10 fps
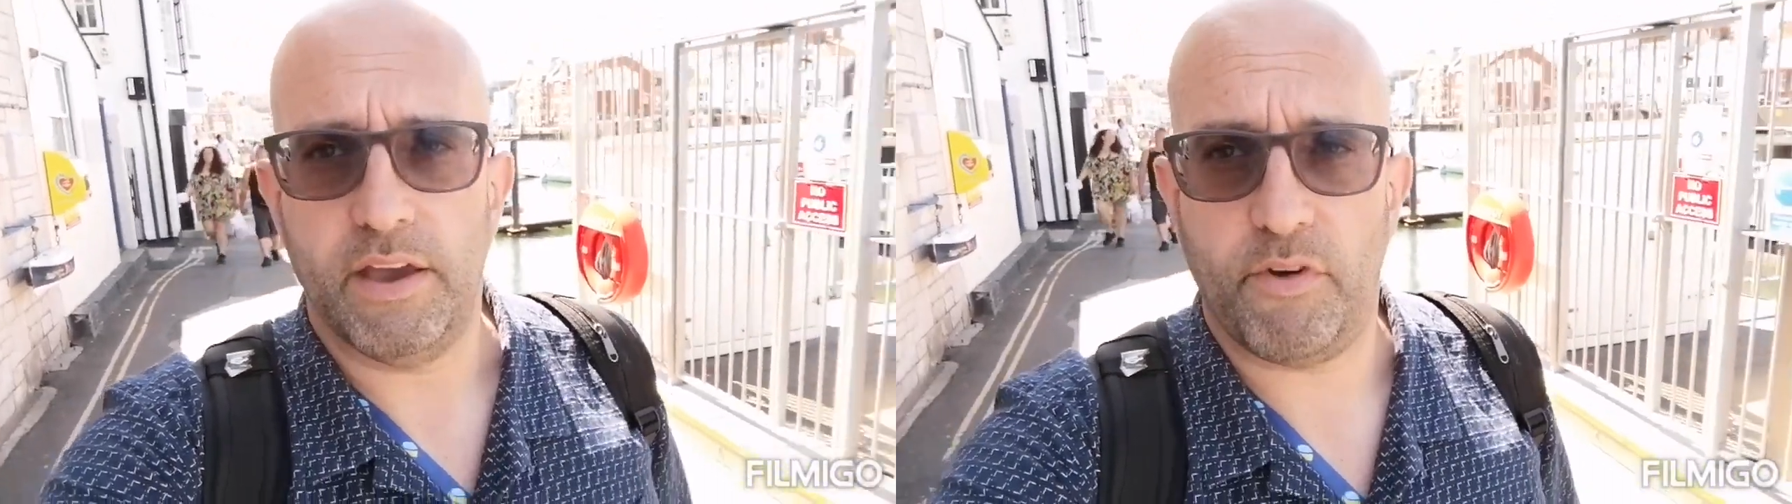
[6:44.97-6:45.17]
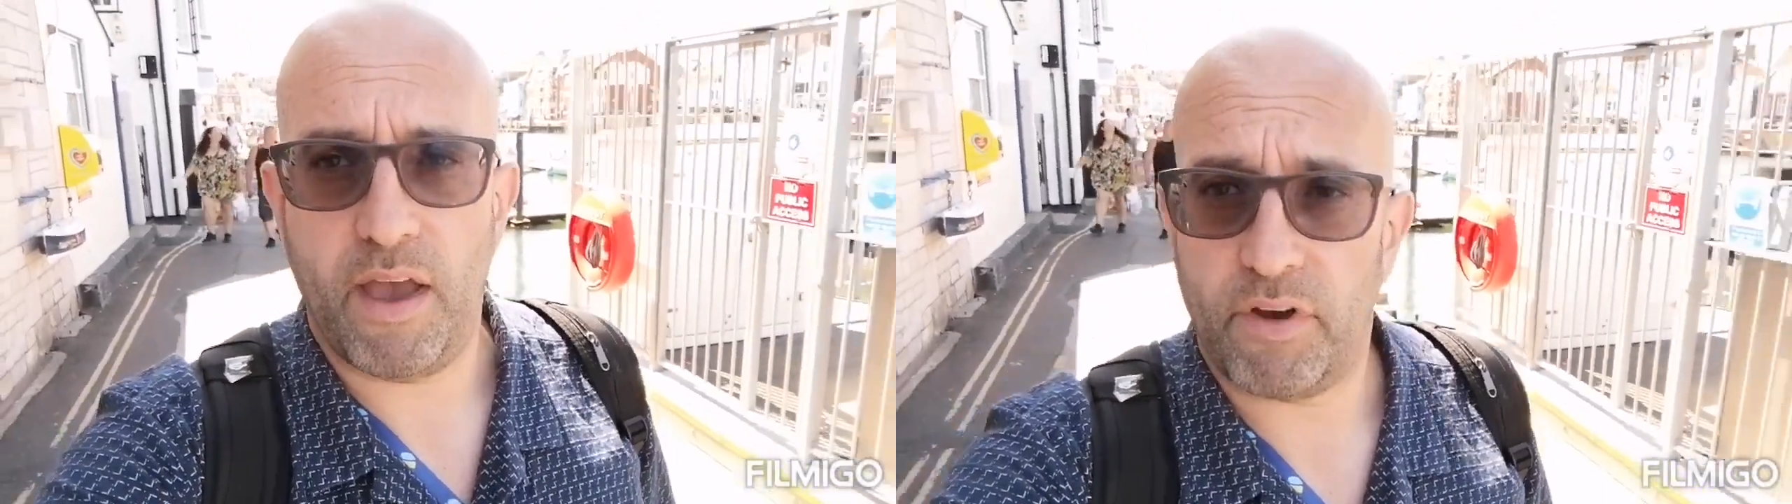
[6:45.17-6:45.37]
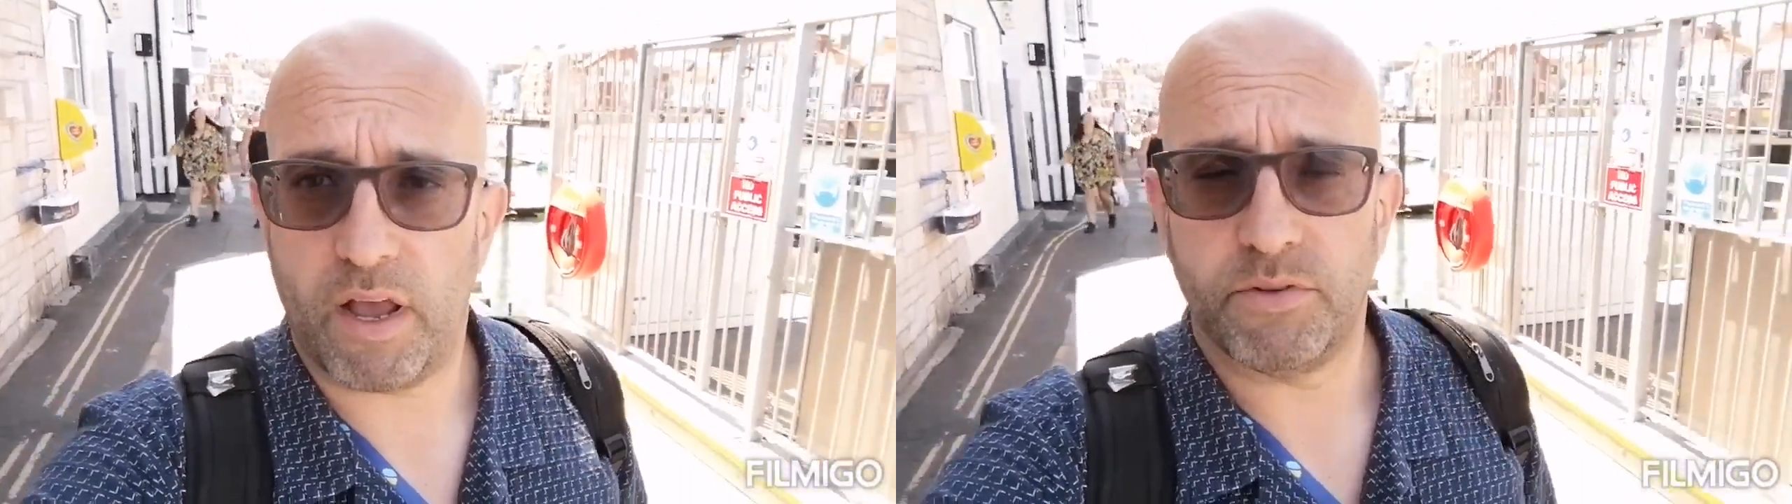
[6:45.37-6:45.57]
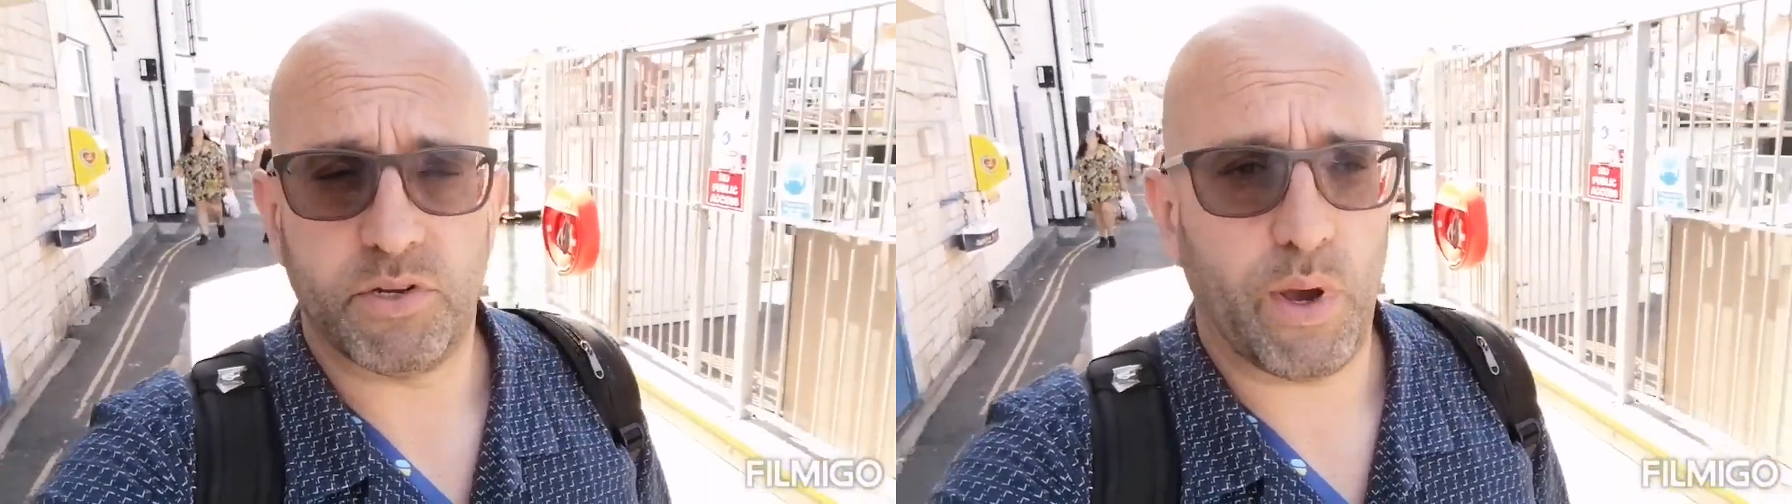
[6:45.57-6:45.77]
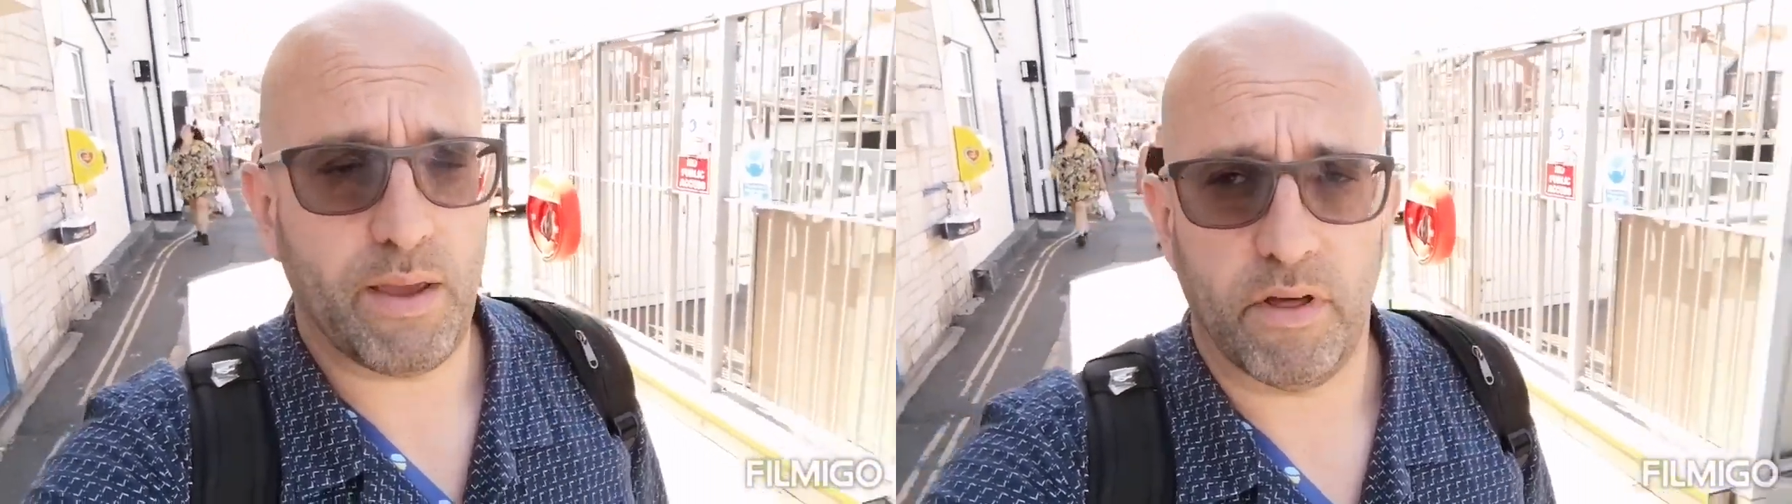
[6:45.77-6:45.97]
If you ever come
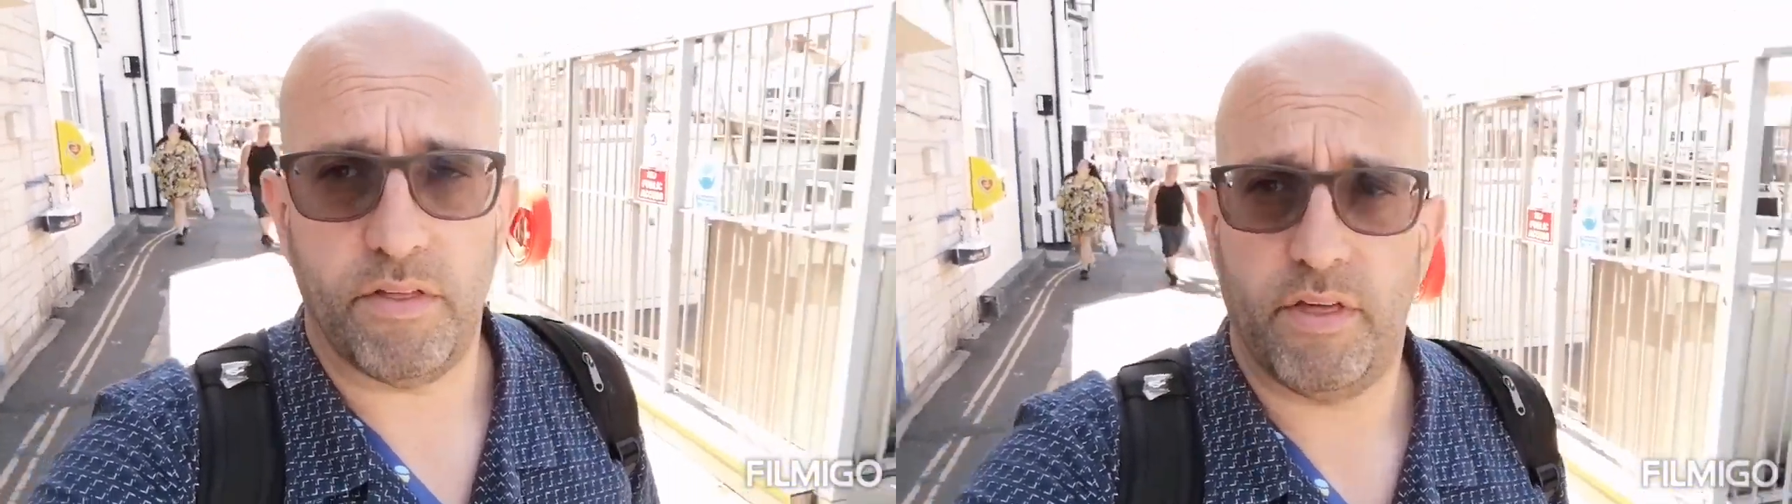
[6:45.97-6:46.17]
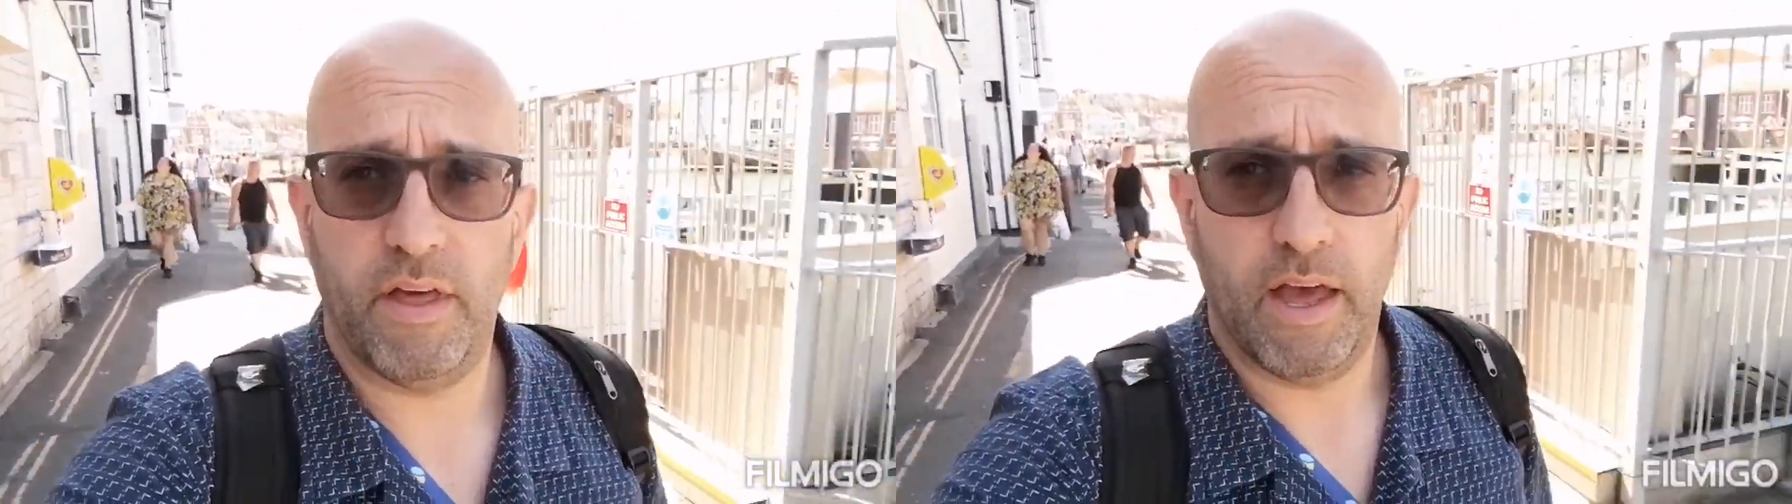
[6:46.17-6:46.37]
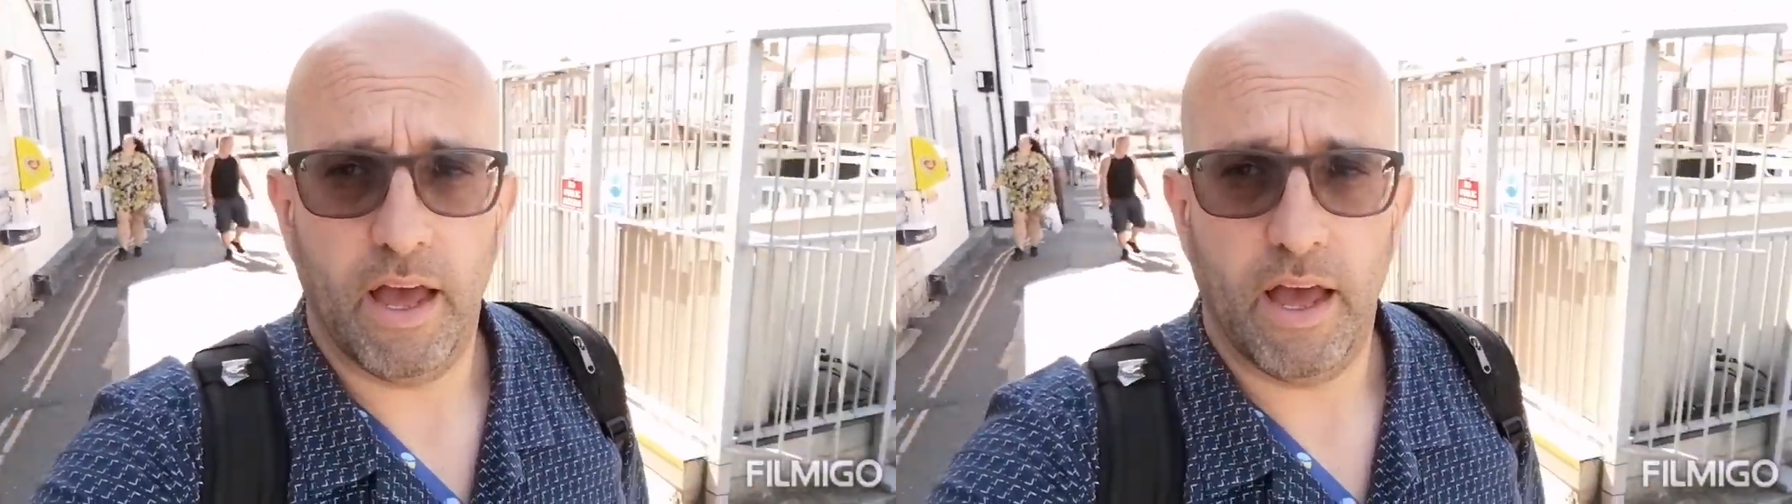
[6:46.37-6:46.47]
to Weymouth,